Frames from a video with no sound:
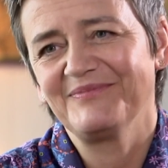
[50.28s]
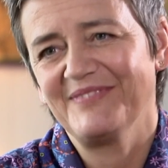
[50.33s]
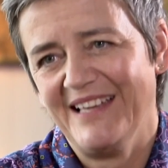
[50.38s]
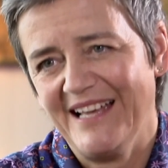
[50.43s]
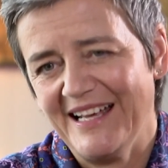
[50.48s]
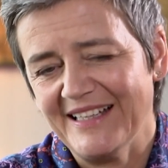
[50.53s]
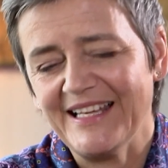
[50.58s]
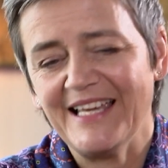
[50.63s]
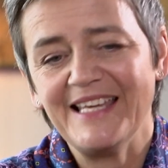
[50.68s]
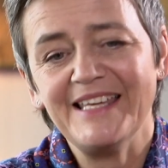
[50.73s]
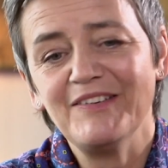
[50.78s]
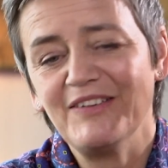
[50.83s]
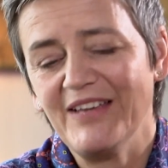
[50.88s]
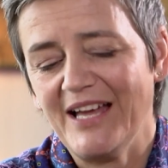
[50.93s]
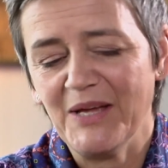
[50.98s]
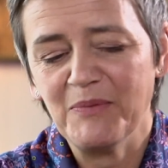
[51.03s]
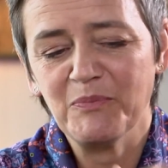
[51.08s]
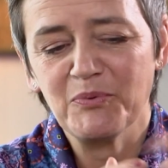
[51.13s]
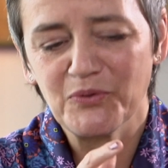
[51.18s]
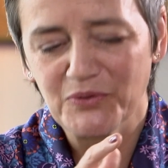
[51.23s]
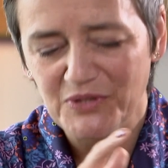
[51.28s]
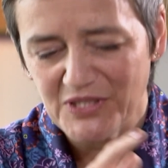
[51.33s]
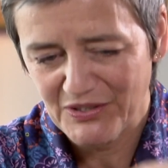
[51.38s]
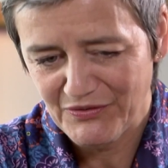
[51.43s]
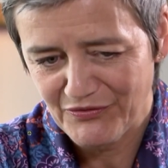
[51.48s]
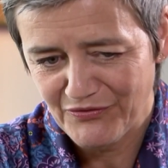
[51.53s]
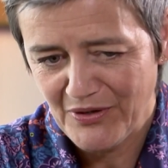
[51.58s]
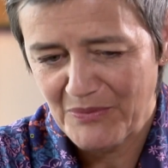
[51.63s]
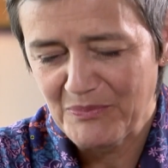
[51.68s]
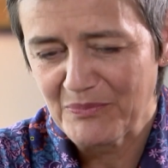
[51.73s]
and I brought
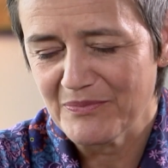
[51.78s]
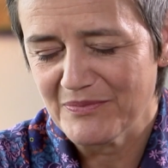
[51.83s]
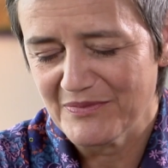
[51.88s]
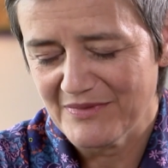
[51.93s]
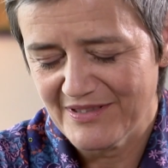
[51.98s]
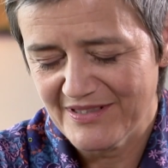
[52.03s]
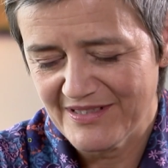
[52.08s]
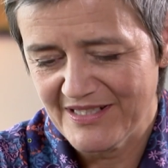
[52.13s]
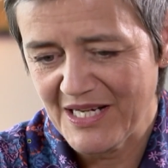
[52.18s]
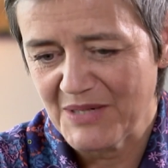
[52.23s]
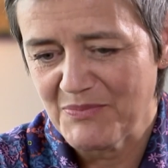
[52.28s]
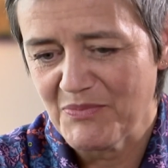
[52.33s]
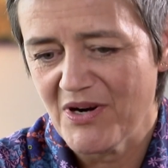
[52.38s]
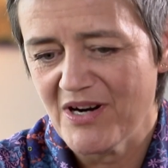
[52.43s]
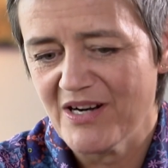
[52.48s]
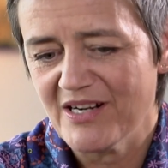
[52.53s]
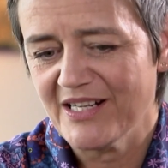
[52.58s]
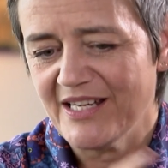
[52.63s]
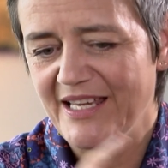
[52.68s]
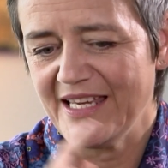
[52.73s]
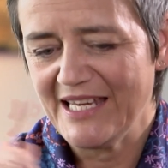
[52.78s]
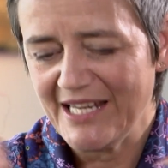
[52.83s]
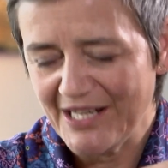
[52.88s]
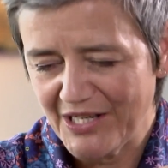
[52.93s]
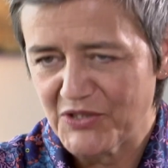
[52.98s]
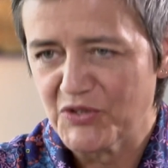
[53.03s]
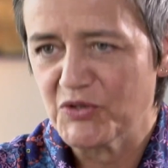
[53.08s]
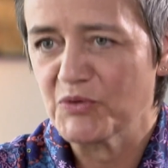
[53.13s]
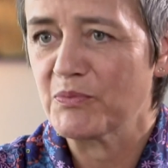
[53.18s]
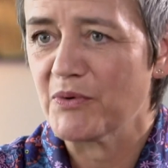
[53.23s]
it from Denmark
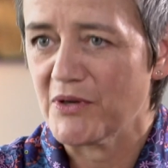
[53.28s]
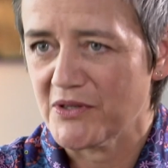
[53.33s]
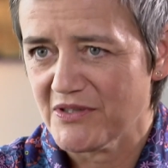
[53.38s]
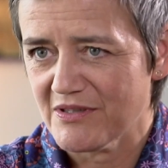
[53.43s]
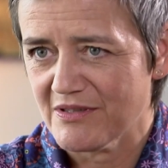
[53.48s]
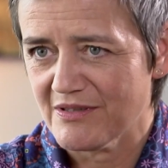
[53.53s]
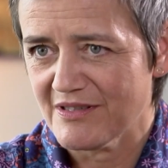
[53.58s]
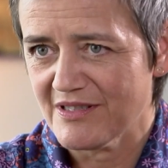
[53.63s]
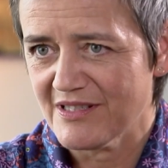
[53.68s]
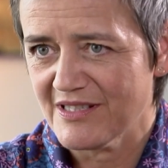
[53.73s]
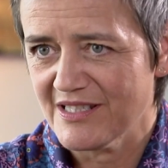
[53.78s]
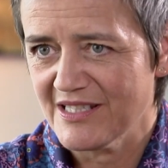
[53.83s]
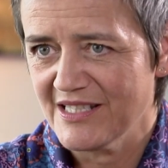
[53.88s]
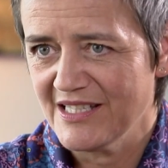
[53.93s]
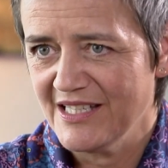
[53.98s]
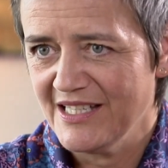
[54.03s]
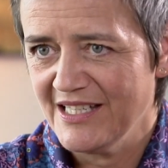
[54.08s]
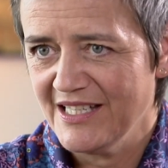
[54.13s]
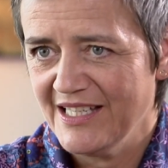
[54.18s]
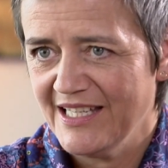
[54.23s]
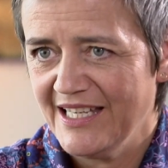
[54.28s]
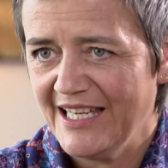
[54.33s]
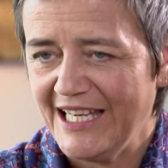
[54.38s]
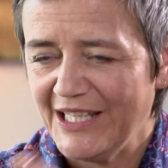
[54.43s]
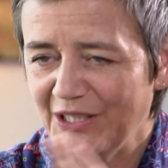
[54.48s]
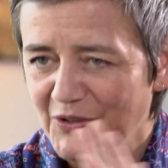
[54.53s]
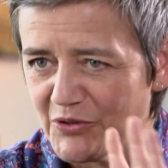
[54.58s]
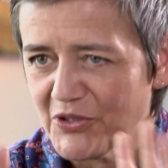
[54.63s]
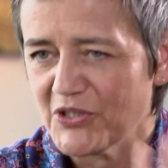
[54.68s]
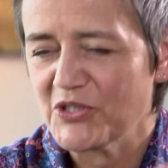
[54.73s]
here to Brussels
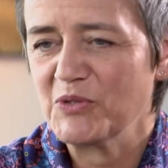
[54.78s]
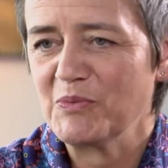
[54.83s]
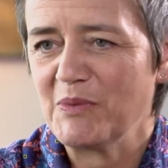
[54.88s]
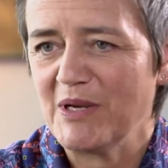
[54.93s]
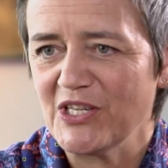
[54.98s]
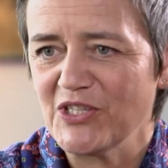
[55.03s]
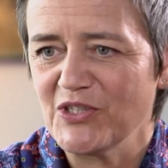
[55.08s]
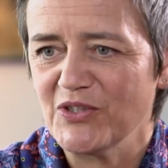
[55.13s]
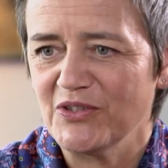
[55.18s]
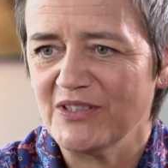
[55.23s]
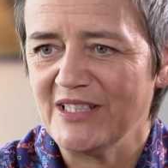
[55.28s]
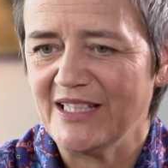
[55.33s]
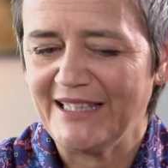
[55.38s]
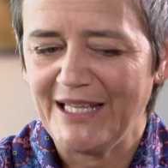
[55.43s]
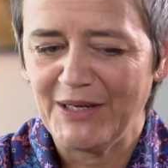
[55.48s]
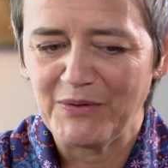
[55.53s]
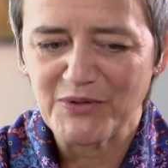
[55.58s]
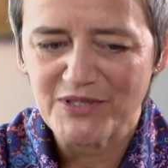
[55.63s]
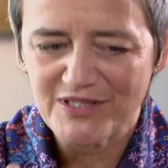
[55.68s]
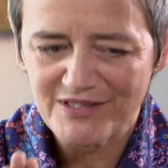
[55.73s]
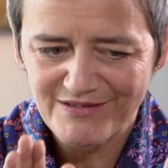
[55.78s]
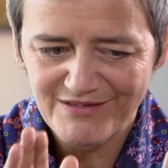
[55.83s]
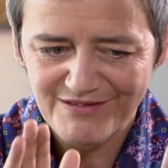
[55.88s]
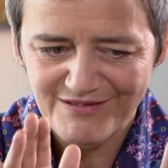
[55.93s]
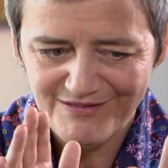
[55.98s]
in order to make sure that there was